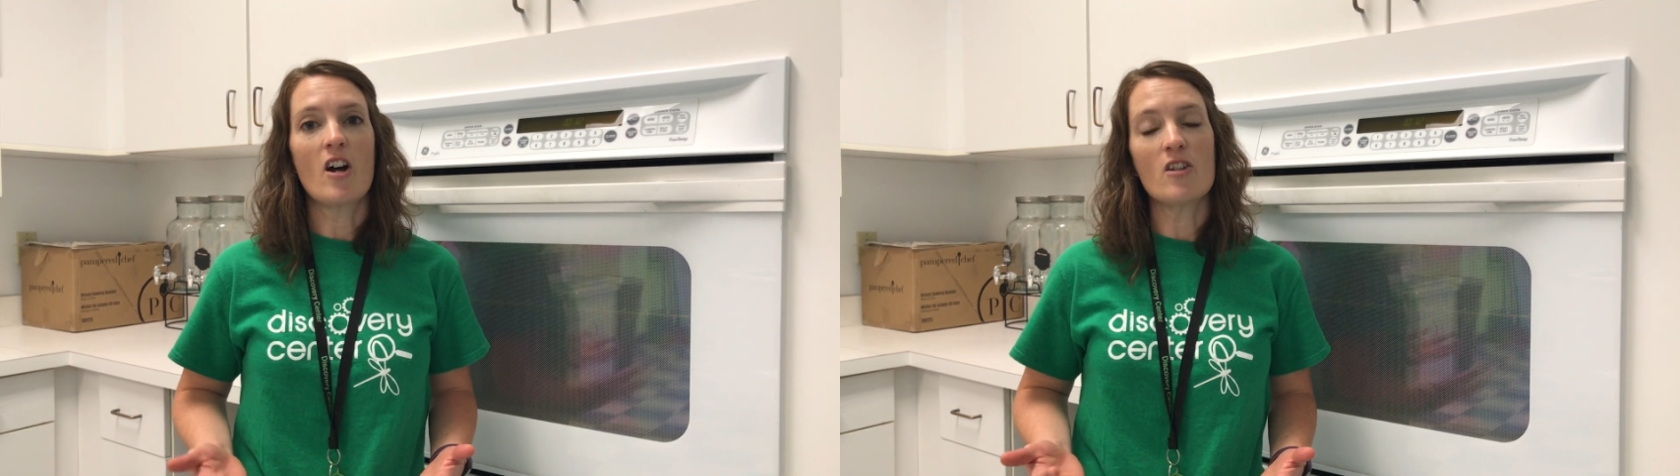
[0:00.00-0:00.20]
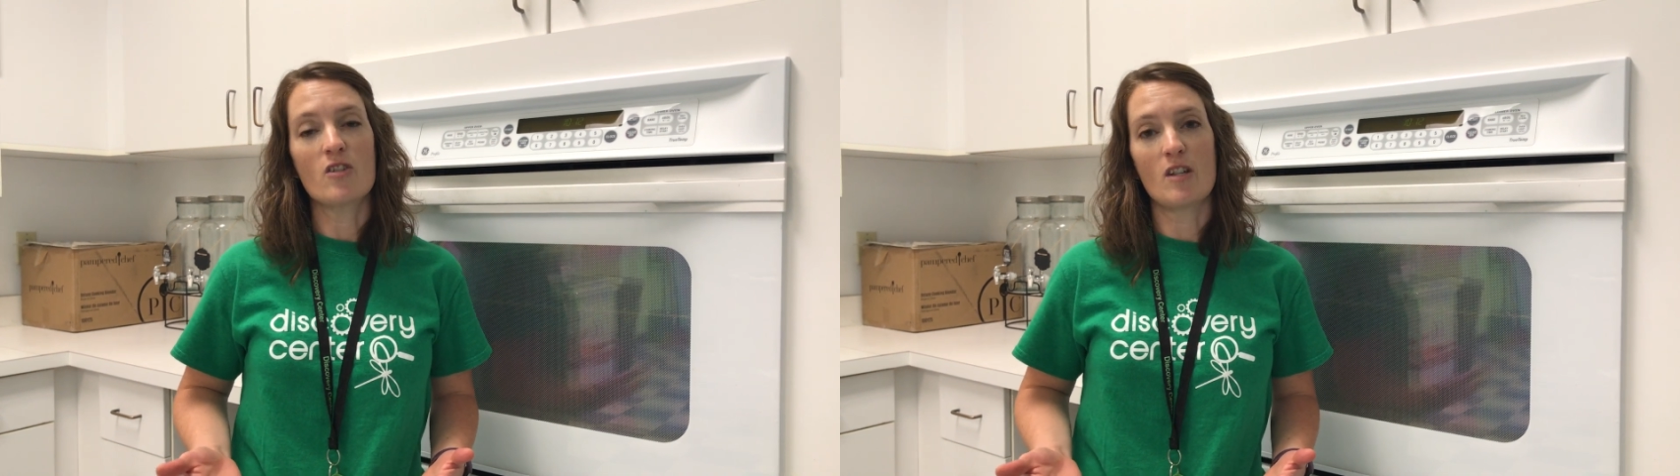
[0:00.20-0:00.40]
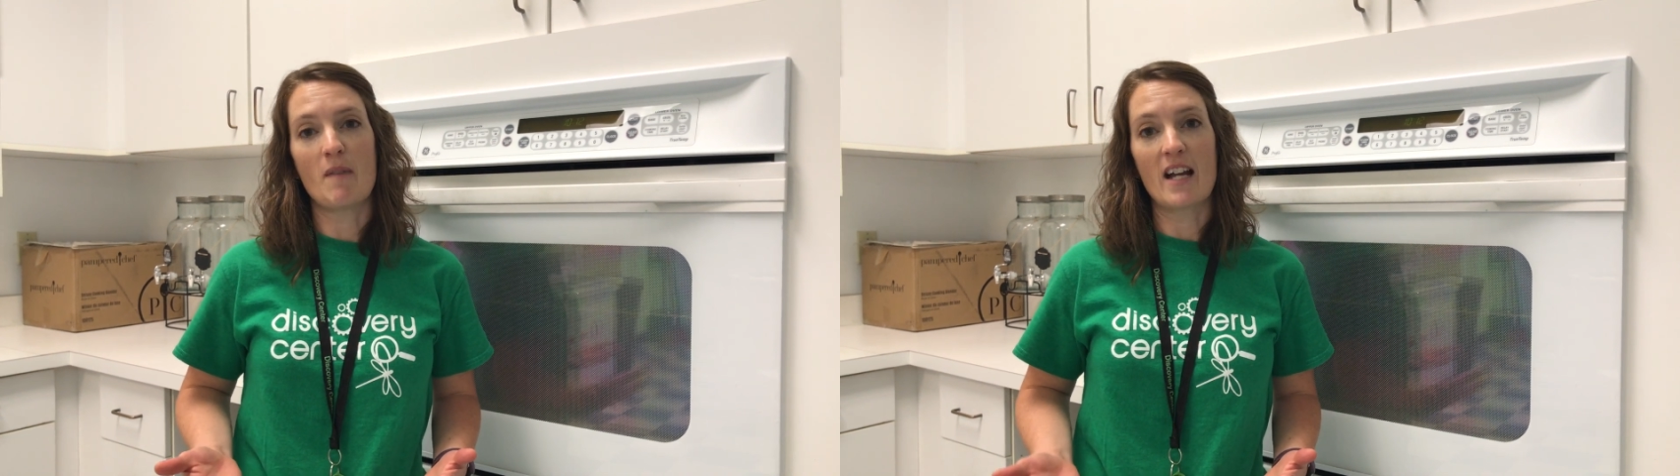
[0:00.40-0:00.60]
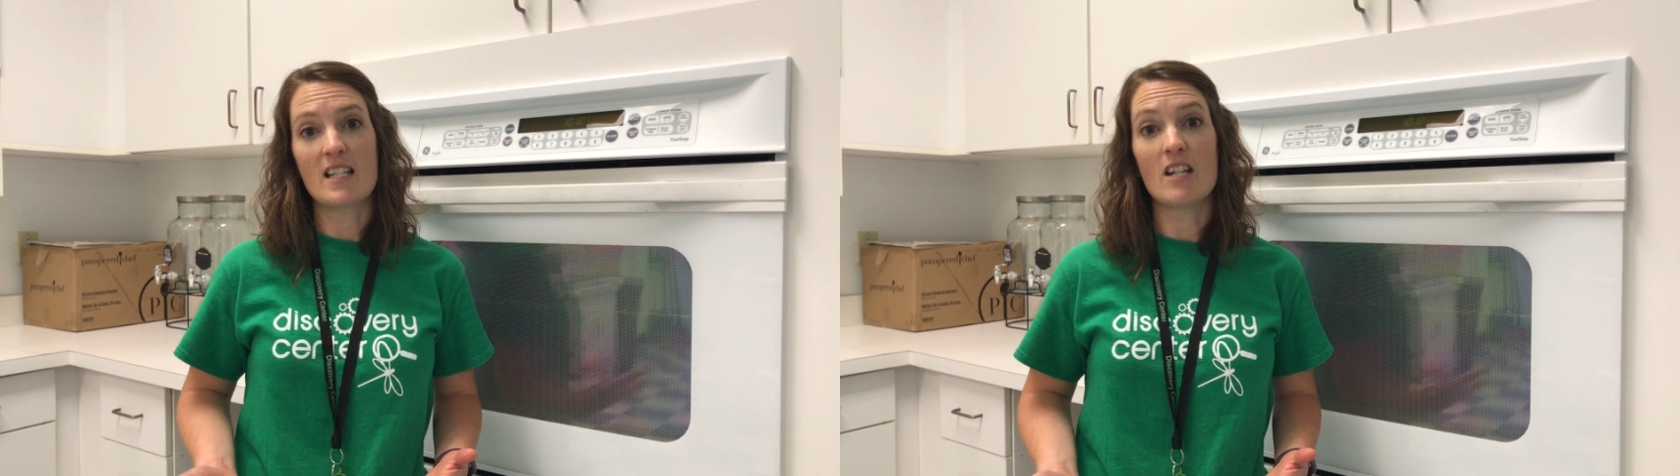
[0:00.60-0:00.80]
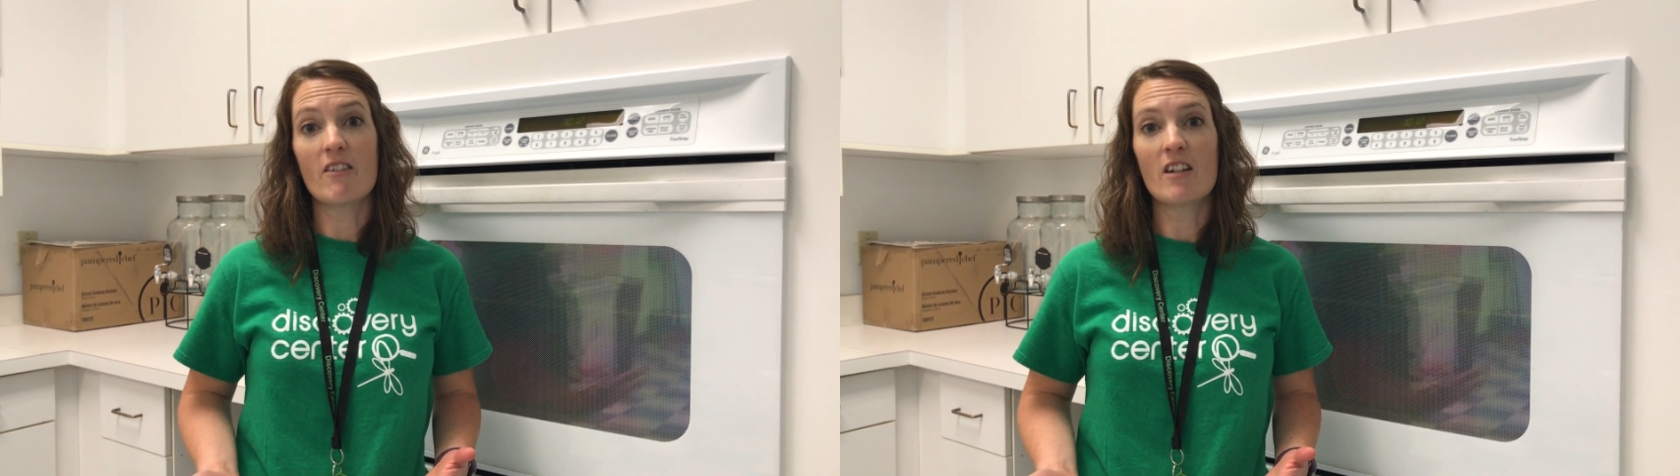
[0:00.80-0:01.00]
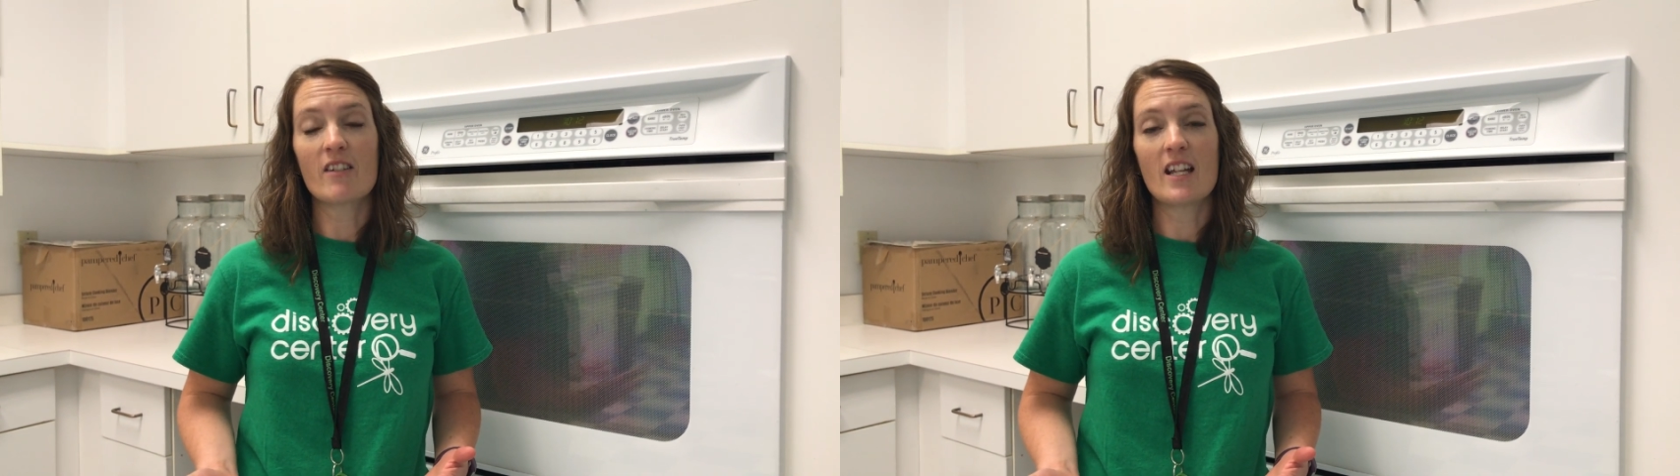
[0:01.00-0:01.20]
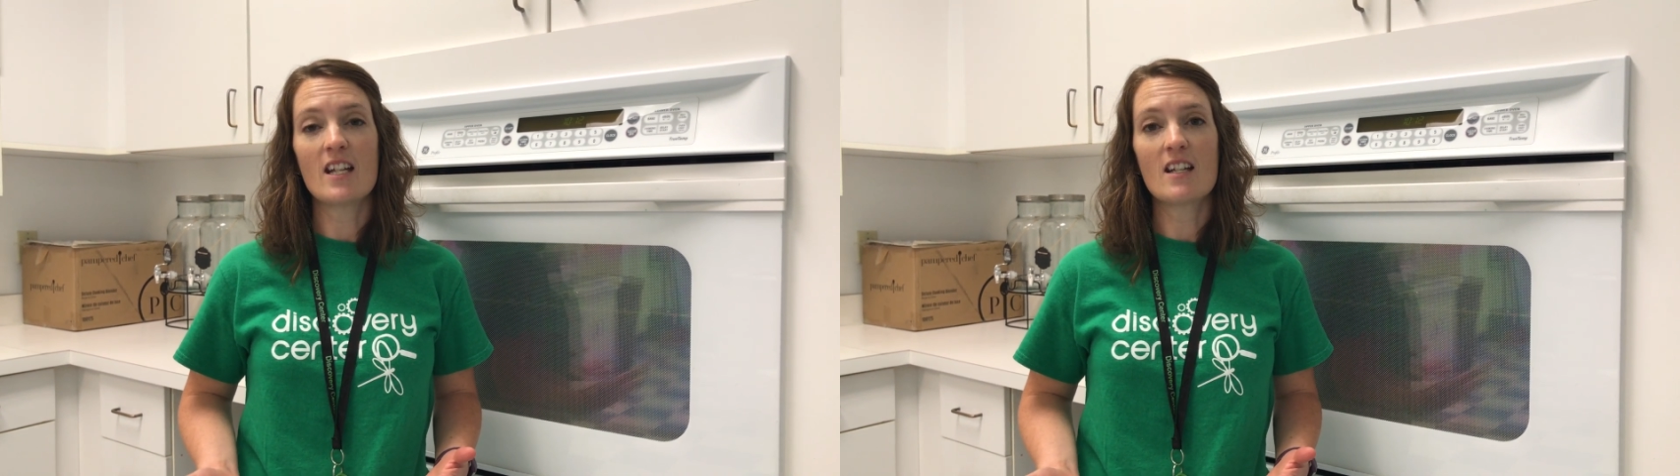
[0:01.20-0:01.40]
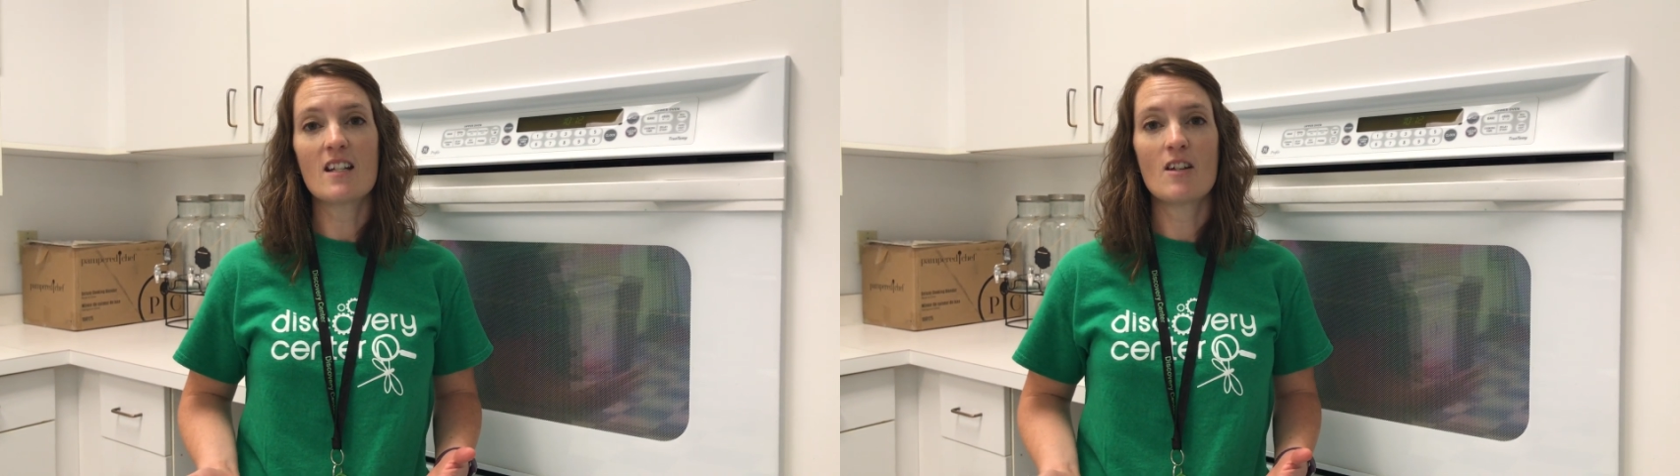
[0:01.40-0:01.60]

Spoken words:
usually bacteria related,